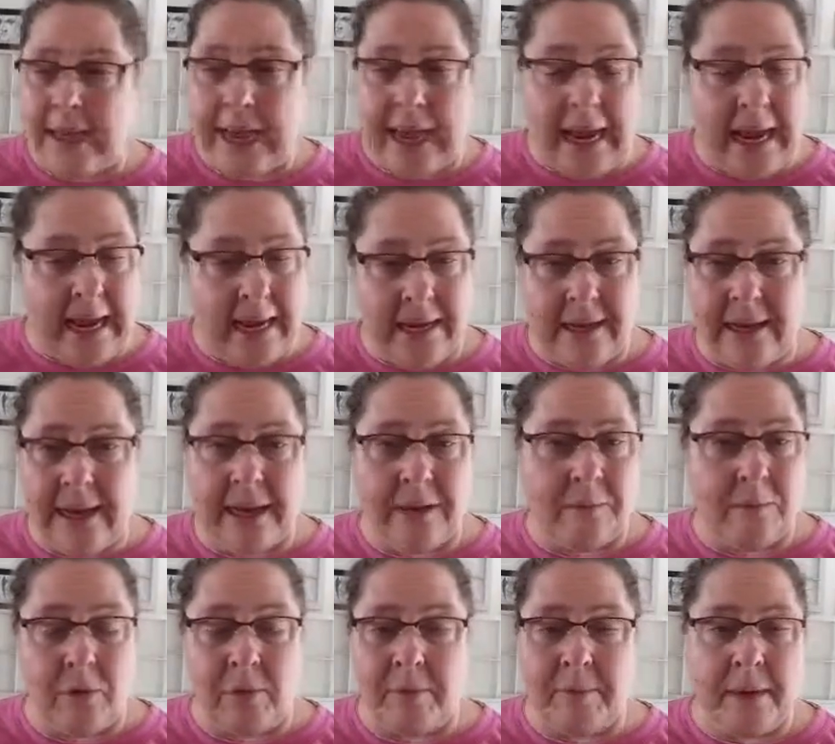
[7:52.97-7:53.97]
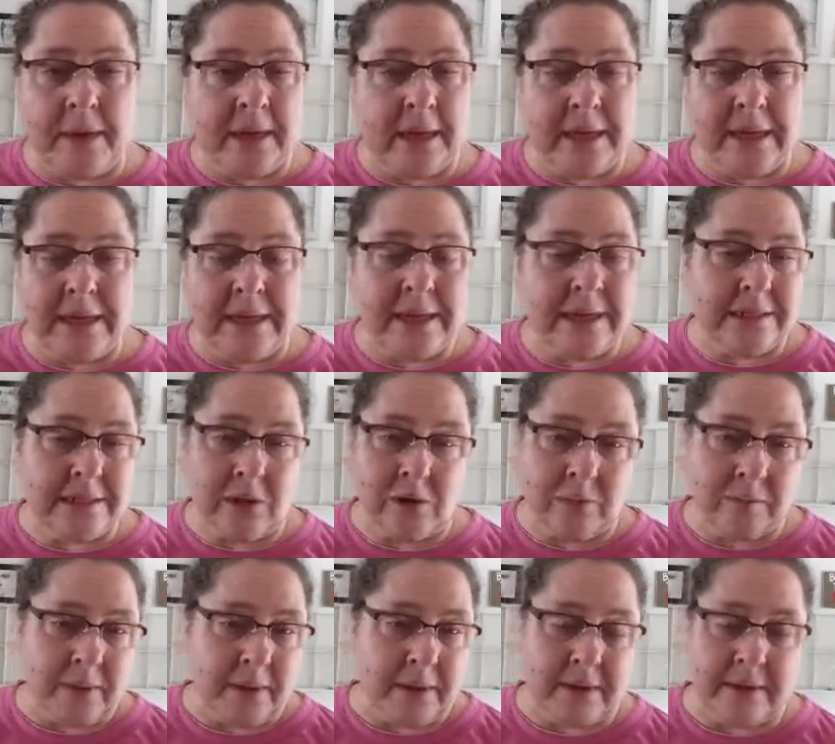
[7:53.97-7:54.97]
Hate and more money in his
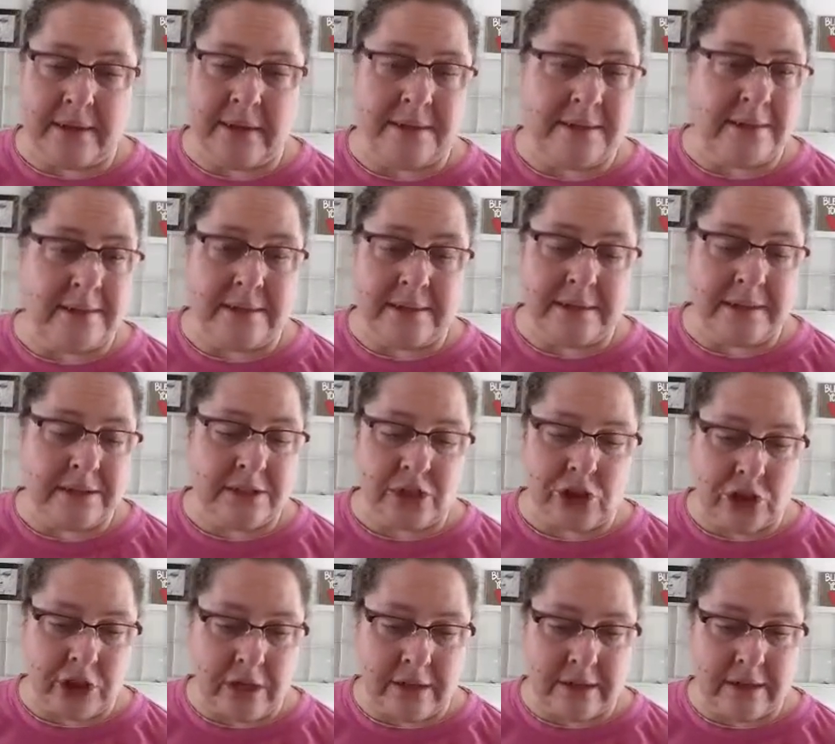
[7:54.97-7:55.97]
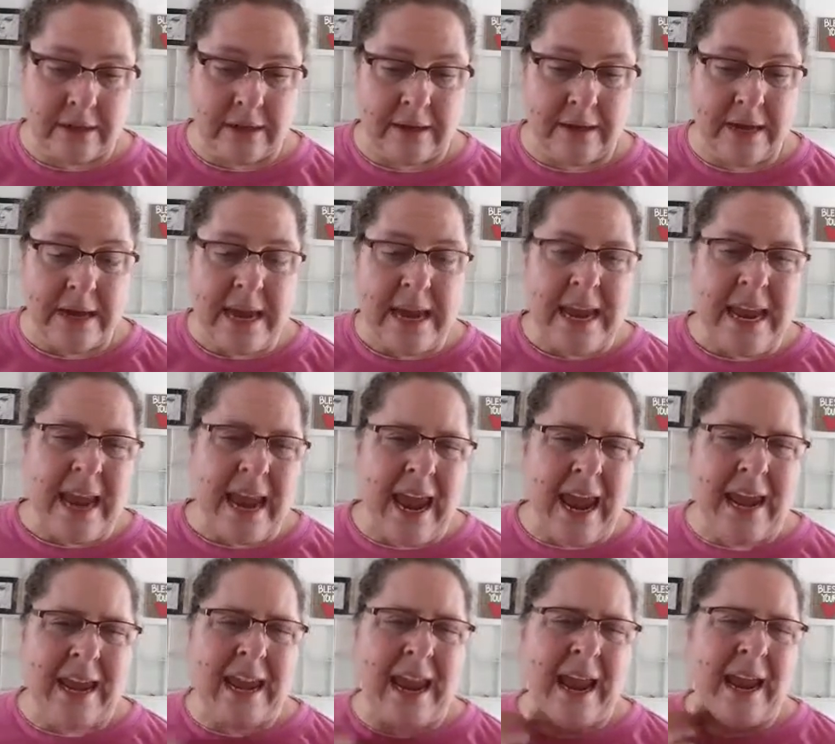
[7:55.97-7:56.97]
own pockets is his agenda.
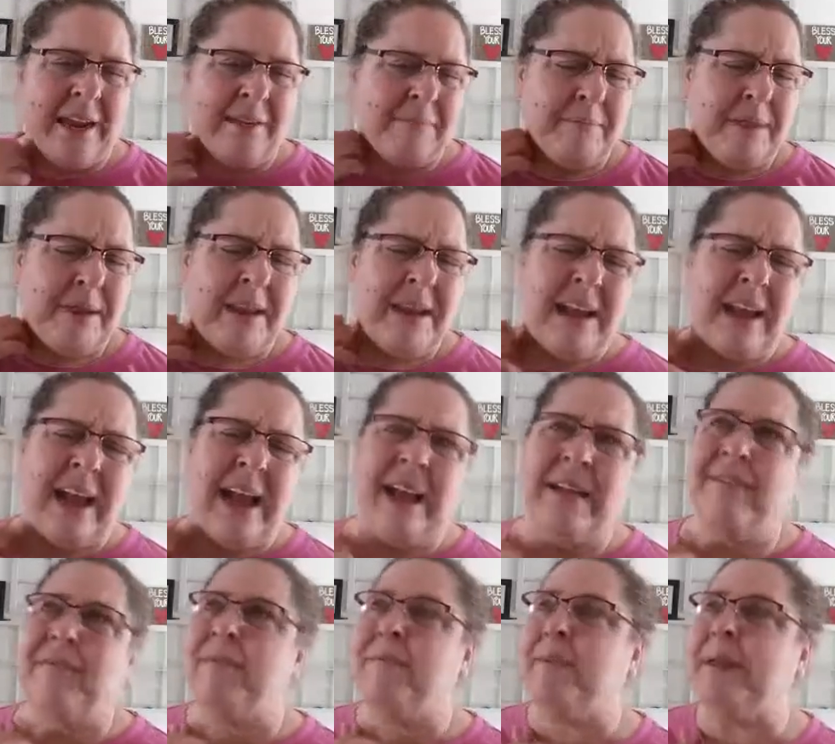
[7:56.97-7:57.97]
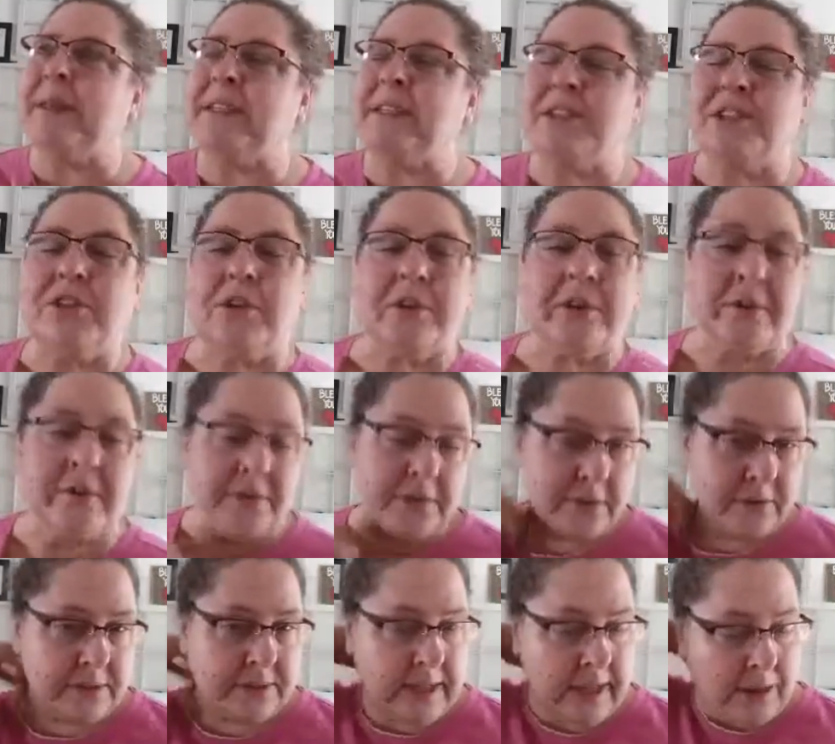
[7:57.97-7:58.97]
And I've been so
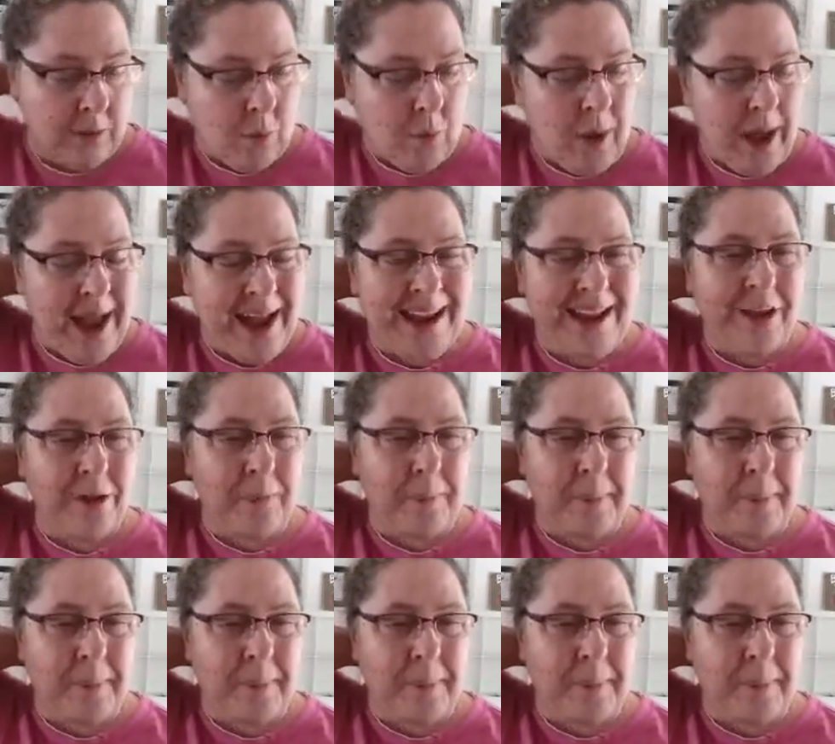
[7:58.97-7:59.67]
confused, like, what